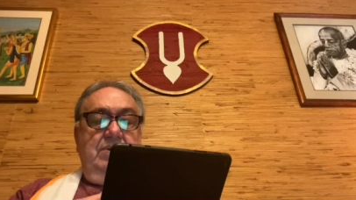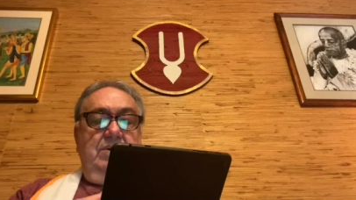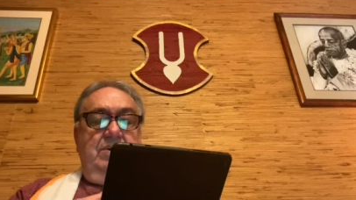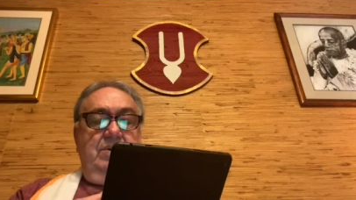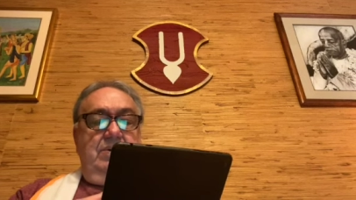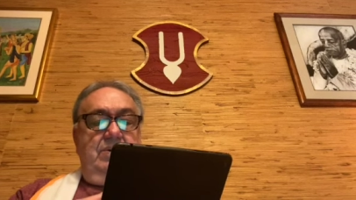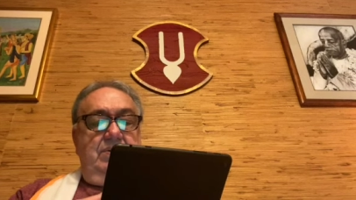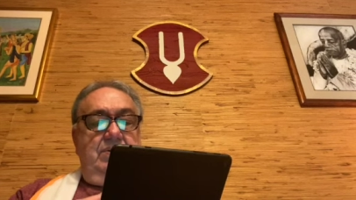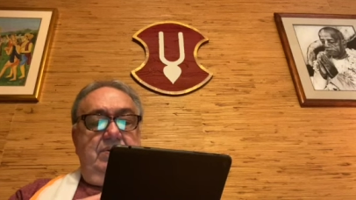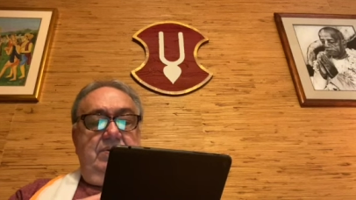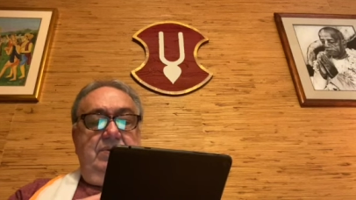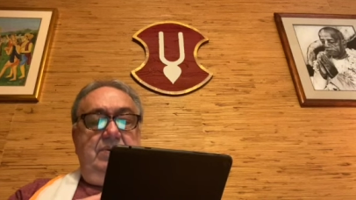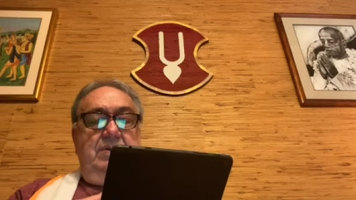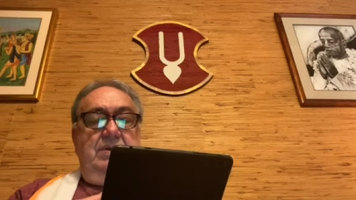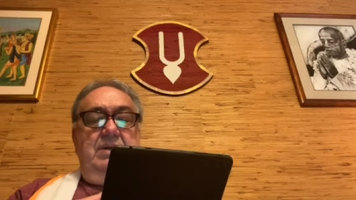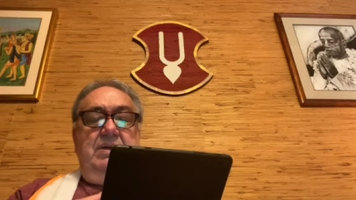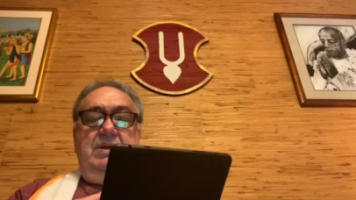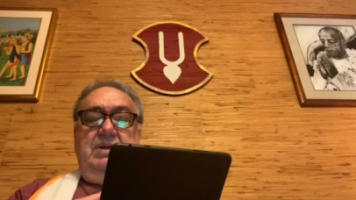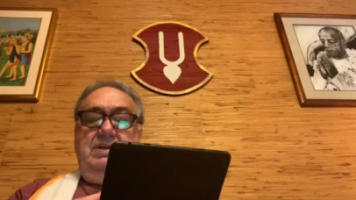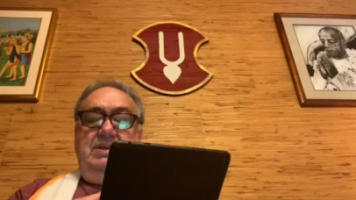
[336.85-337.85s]
Oh,
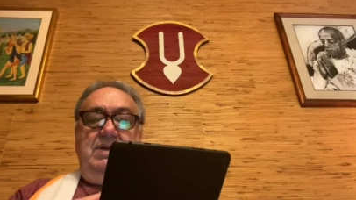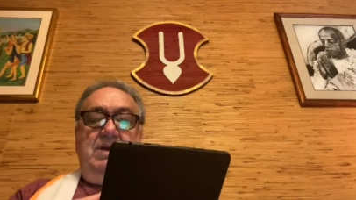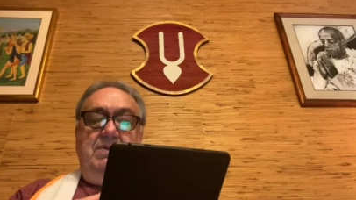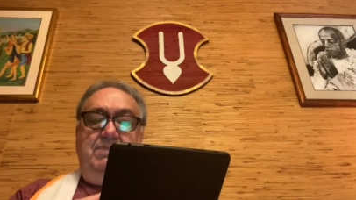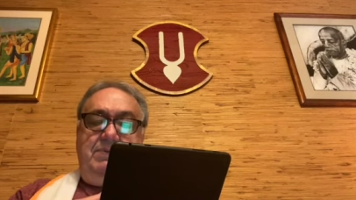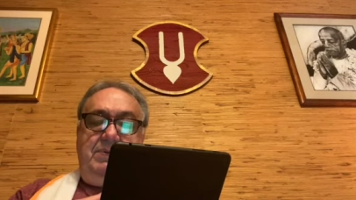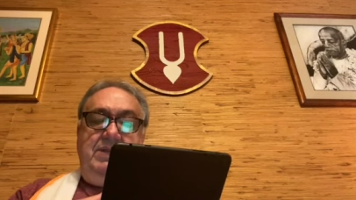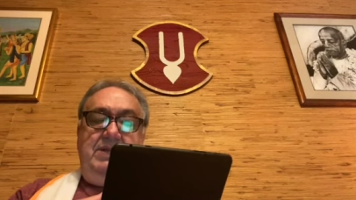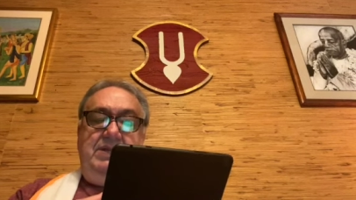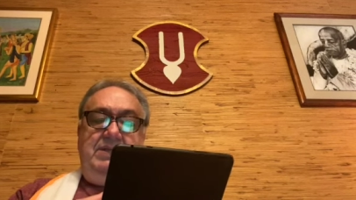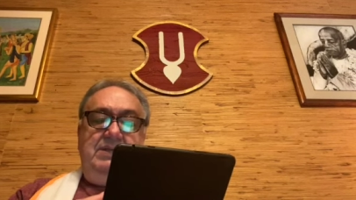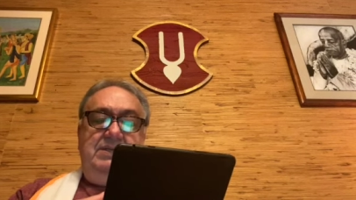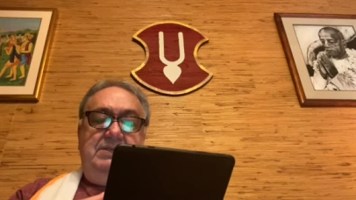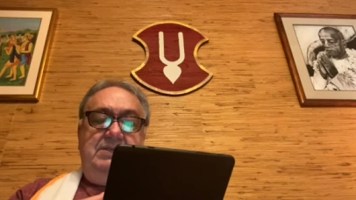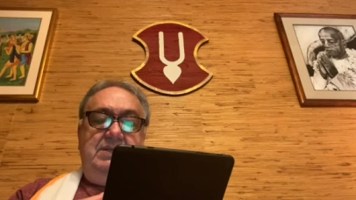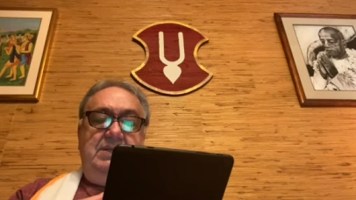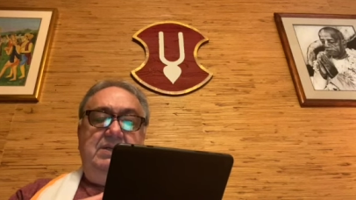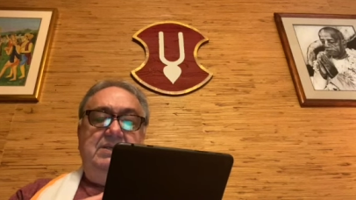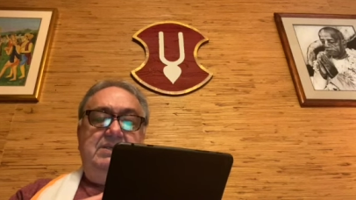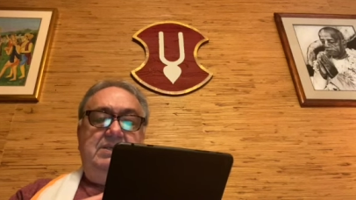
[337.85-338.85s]
now please
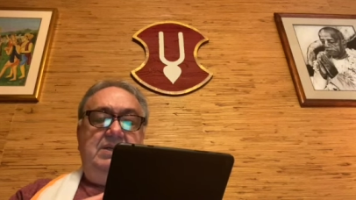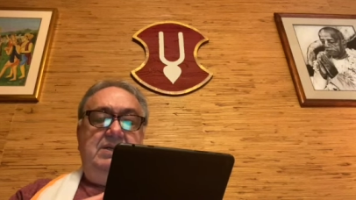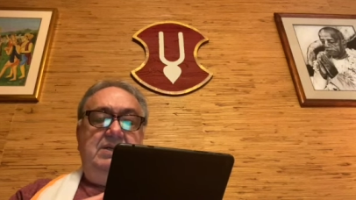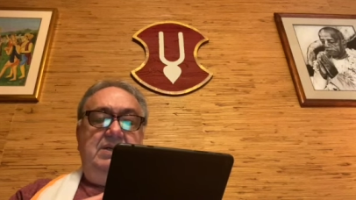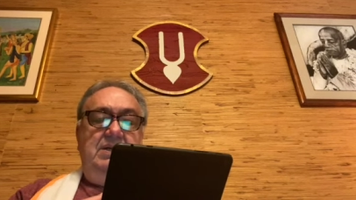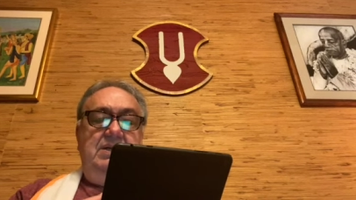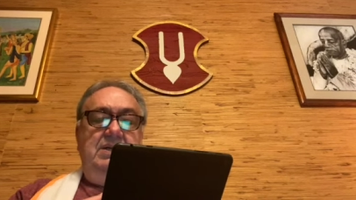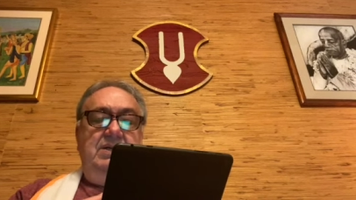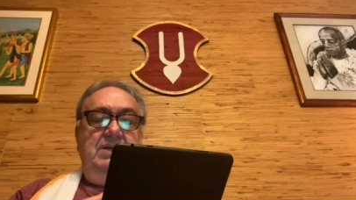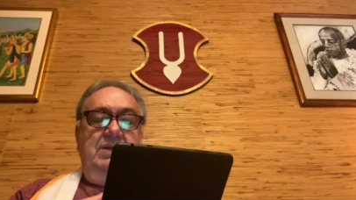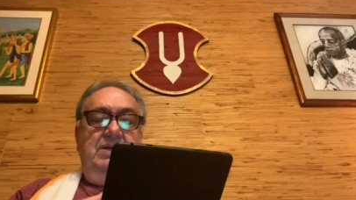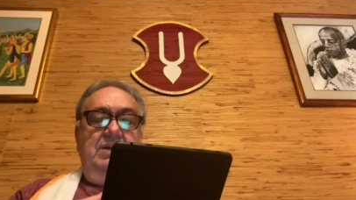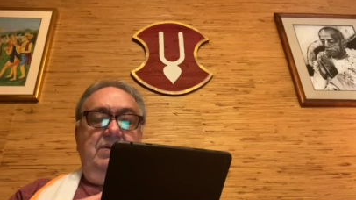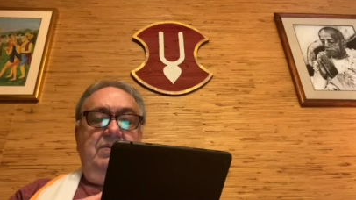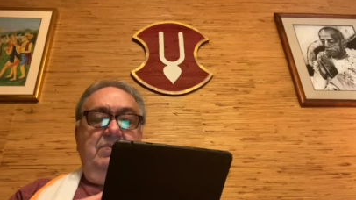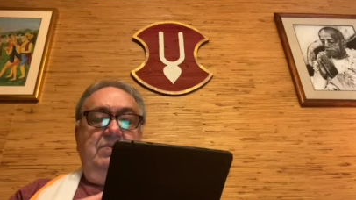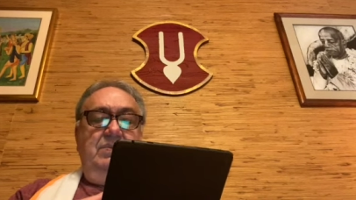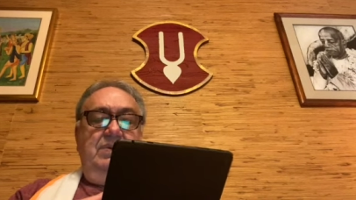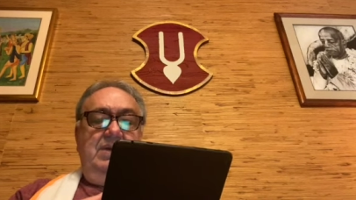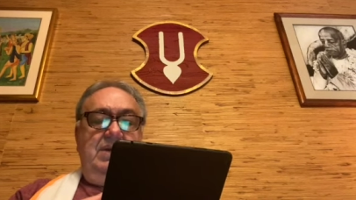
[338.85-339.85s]
listen
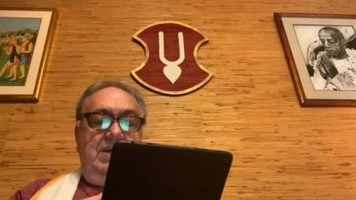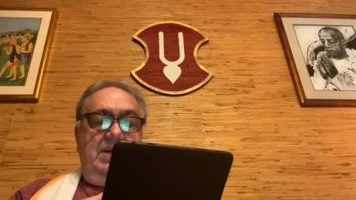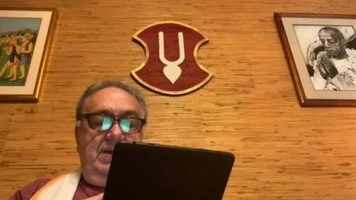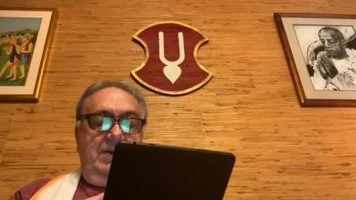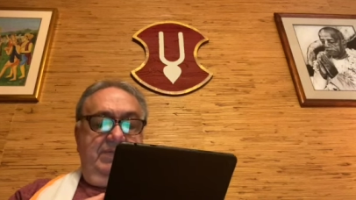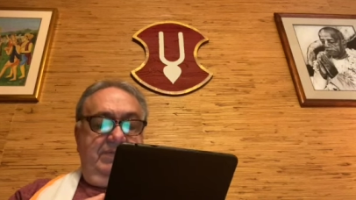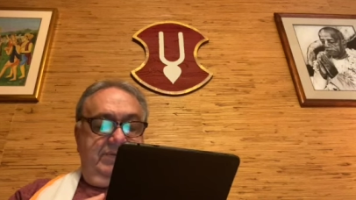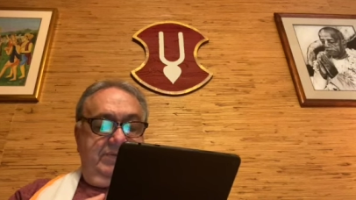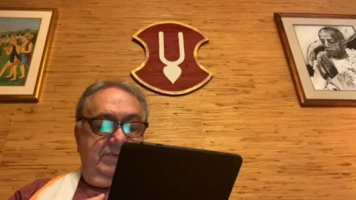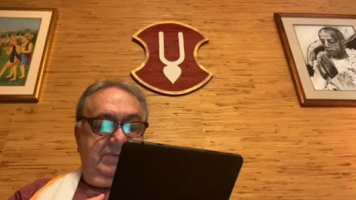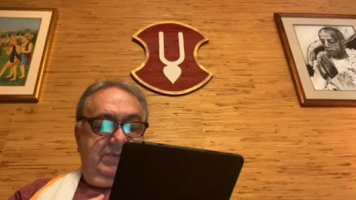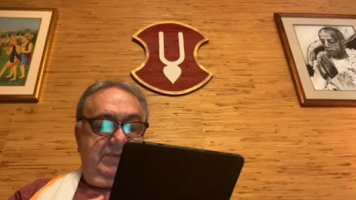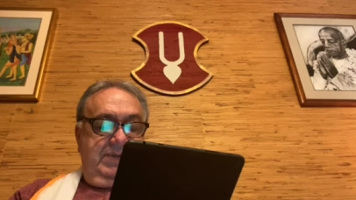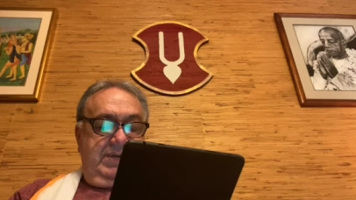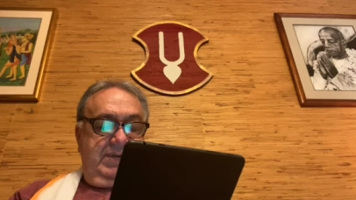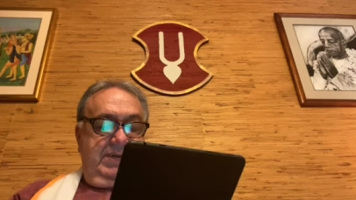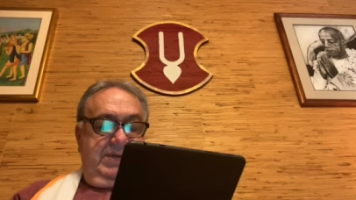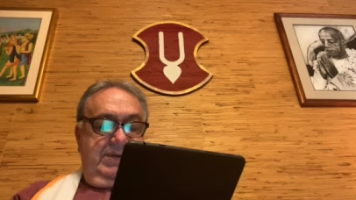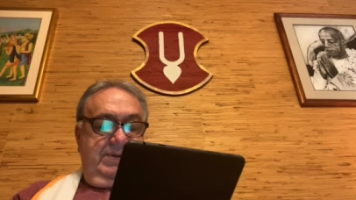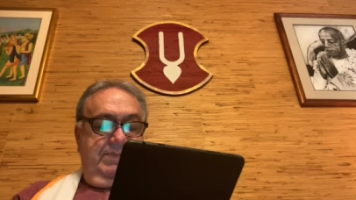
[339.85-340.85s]
what I have to
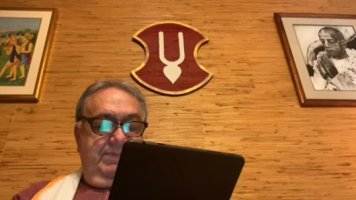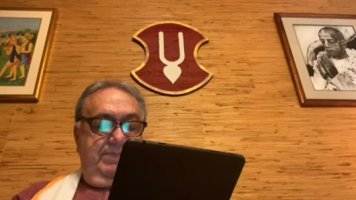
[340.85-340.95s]
say.